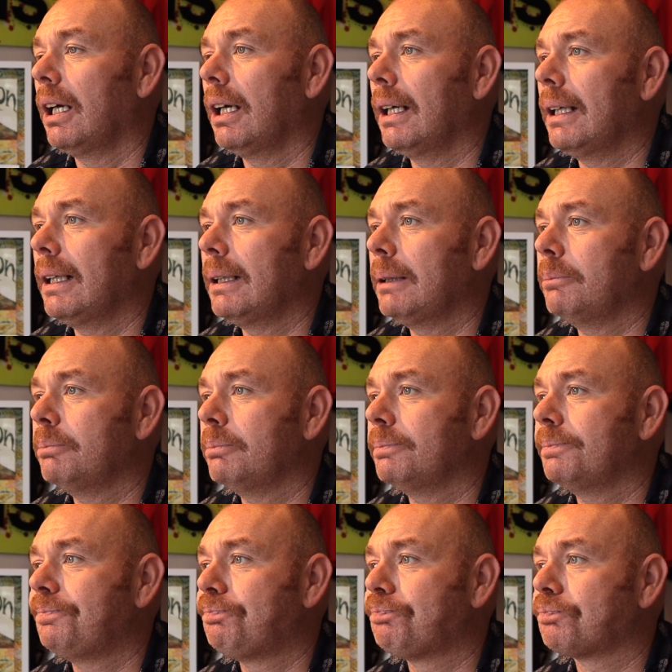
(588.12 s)

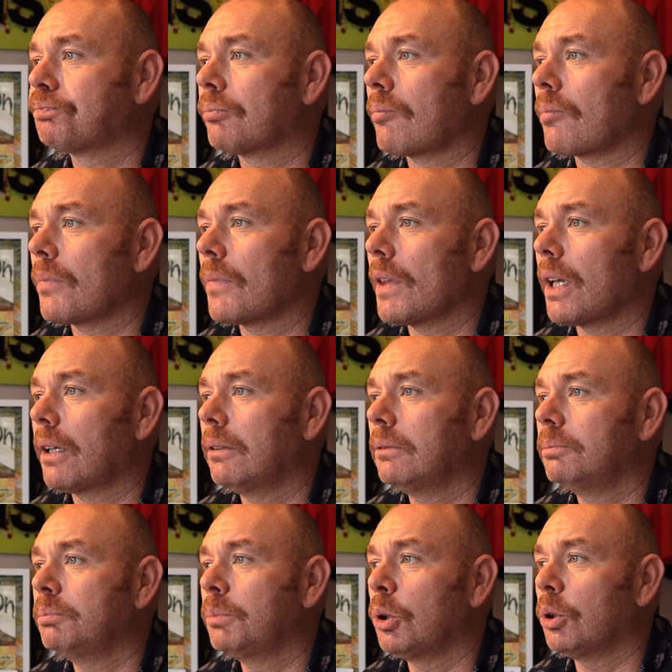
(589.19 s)

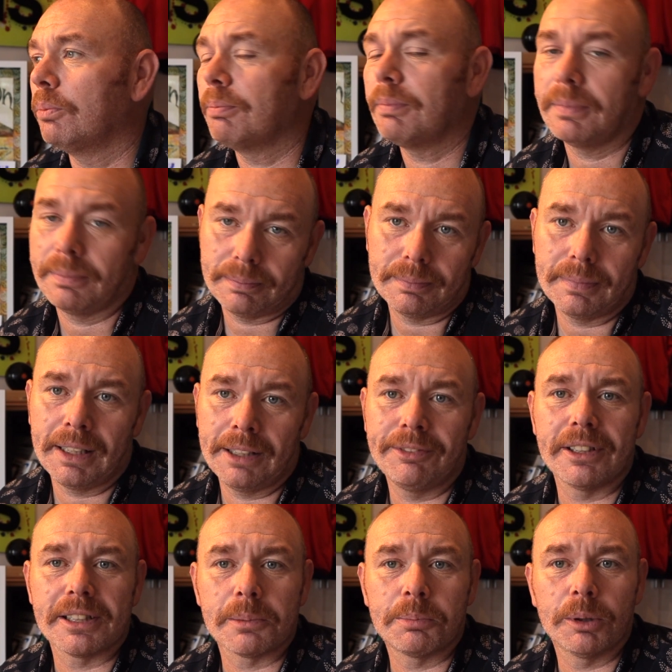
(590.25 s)
But
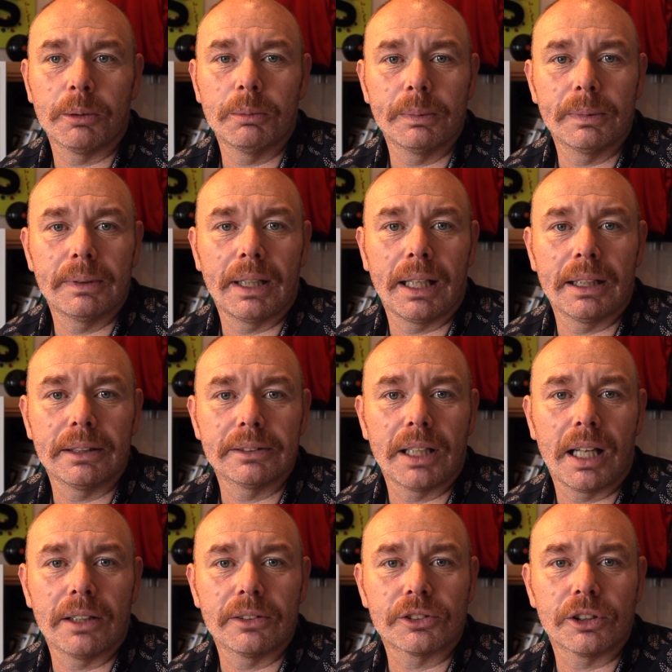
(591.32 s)
if it's a problem,
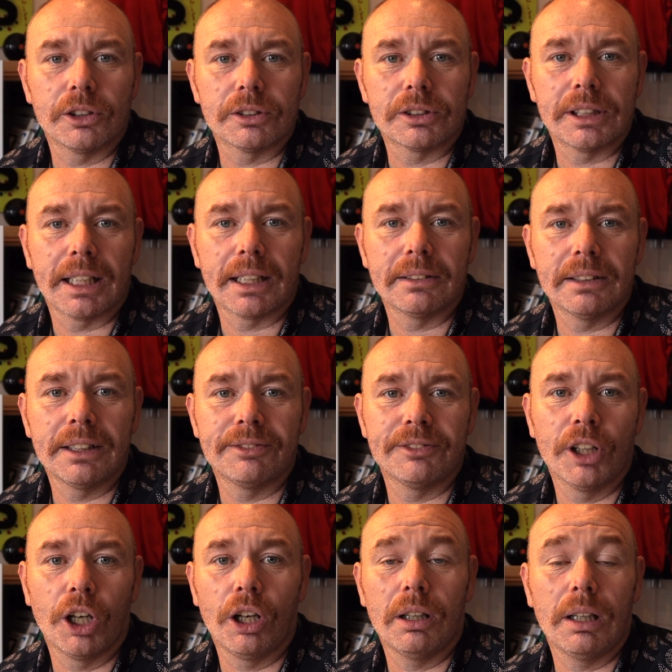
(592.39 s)
I'll sort it out. If
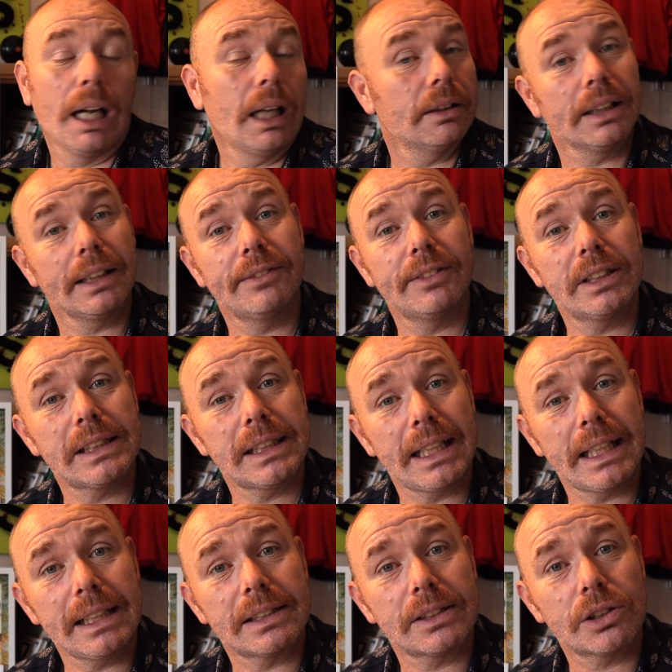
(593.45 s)
not, I'll leave it as it
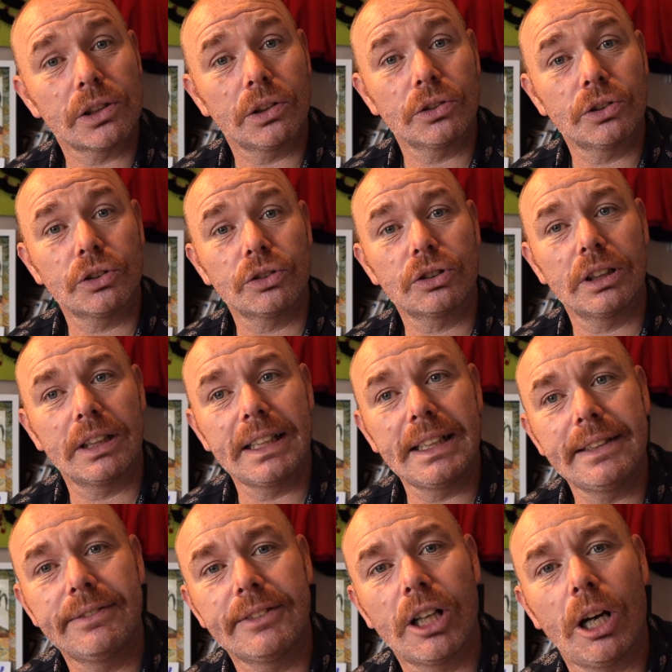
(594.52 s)
is. So just
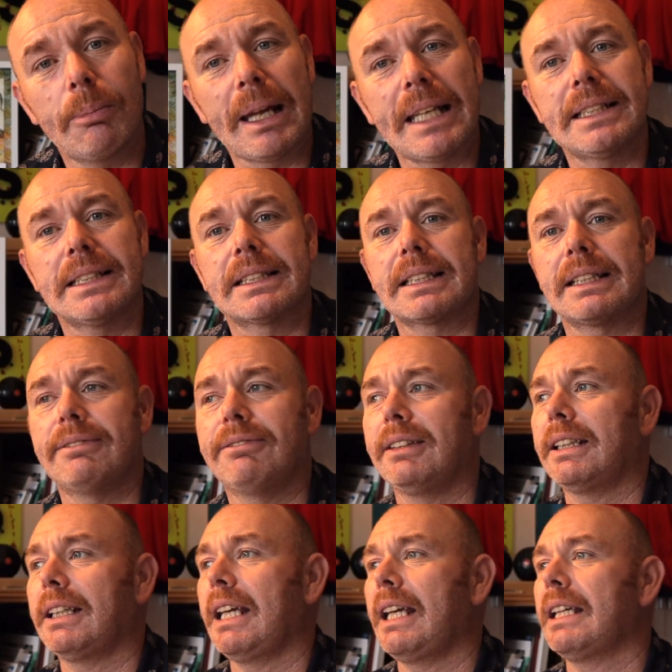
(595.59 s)
leave comments if
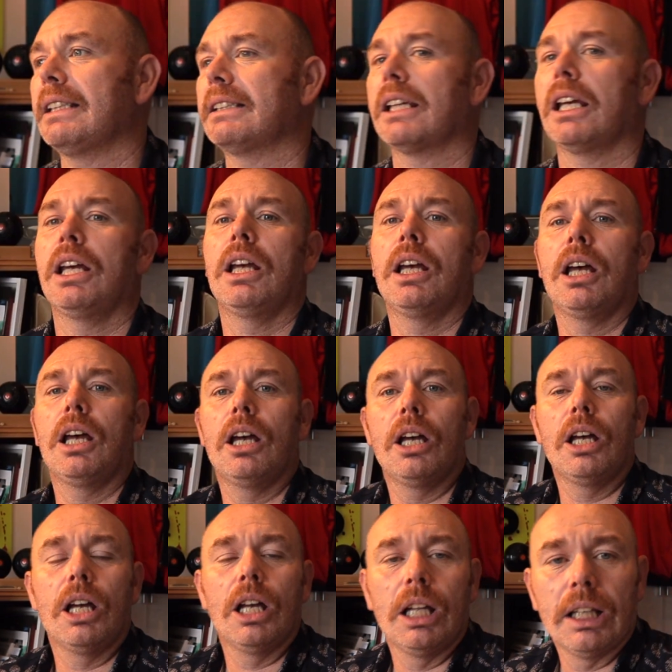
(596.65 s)
it is.
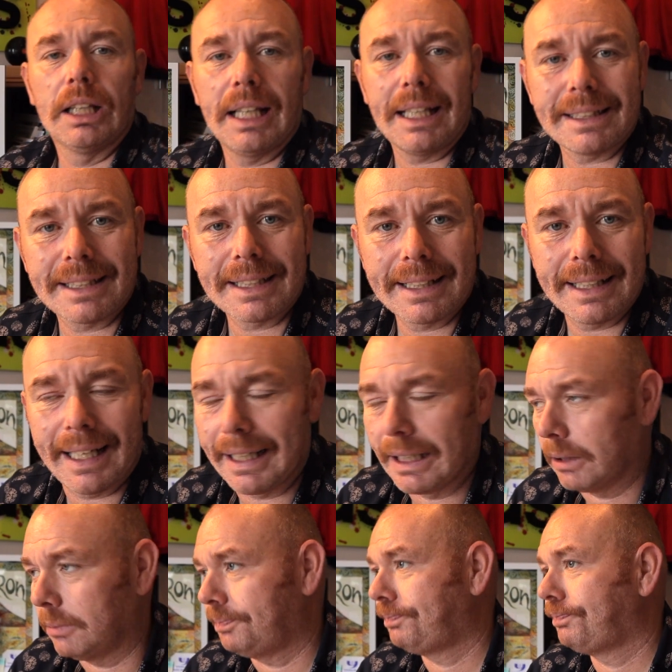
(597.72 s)
Last thing.